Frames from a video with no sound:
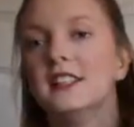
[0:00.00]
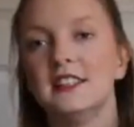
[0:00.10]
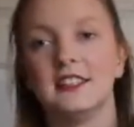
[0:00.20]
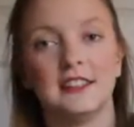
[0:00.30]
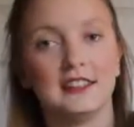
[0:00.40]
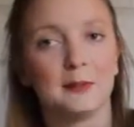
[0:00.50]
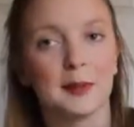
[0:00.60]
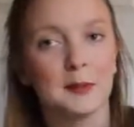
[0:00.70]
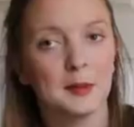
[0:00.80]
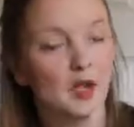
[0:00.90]
It's the
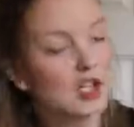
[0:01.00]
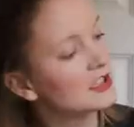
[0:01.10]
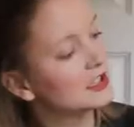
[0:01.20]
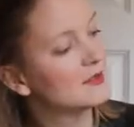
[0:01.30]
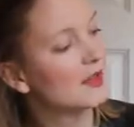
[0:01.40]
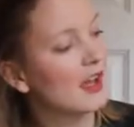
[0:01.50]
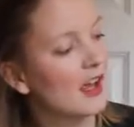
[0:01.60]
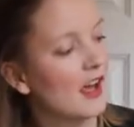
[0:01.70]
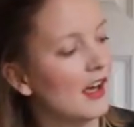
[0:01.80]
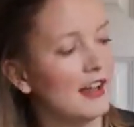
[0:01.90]
September box
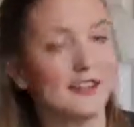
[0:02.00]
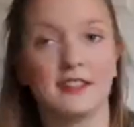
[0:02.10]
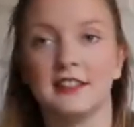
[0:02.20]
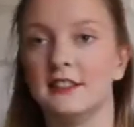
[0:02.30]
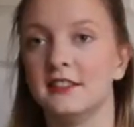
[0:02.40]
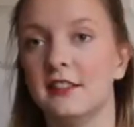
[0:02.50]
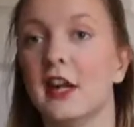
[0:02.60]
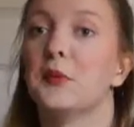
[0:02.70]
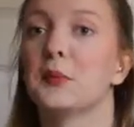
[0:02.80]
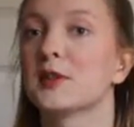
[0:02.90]
and it's the
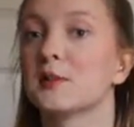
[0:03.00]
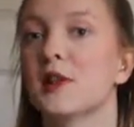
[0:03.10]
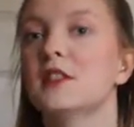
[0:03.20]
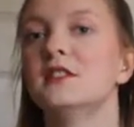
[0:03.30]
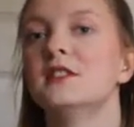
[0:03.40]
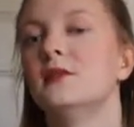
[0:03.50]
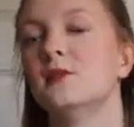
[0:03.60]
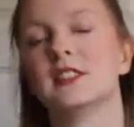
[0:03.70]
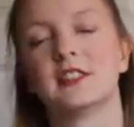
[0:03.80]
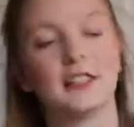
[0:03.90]
Harry Potter box,
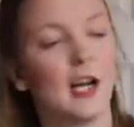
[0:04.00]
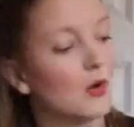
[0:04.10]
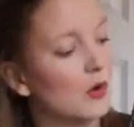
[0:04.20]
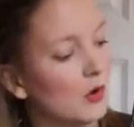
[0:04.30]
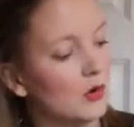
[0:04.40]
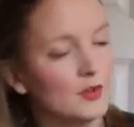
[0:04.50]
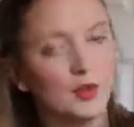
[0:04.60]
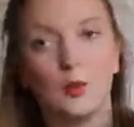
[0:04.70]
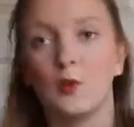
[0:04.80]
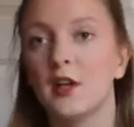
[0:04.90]
which is now
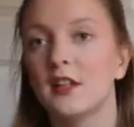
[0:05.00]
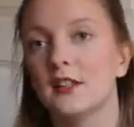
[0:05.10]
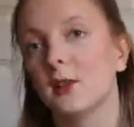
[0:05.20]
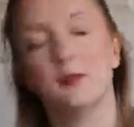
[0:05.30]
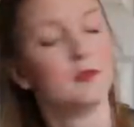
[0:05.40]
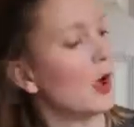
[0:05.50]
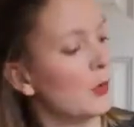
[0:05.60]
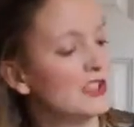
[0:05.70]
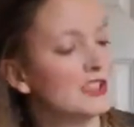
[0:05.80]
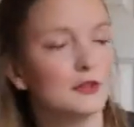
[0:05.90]
called World of
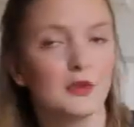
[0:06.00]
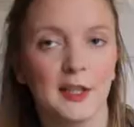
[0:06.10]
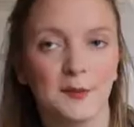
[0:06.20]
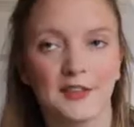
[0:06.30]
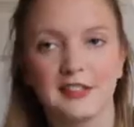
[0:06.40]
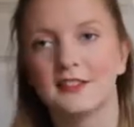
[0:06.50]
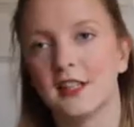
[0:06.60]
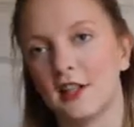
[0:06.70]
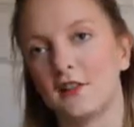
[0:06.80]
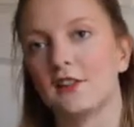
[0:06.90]
Wizardry
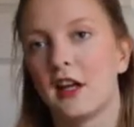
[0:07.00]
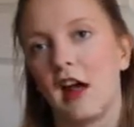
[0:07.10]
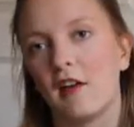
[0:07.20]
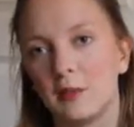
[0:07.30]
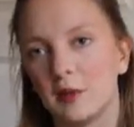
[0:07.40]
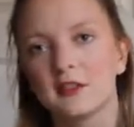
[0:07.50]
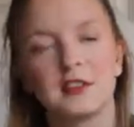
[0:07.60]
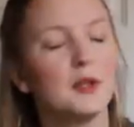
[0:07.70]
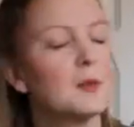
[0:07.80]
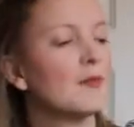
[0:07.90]
instead of Harry
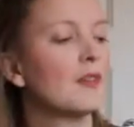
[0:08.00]
Potter.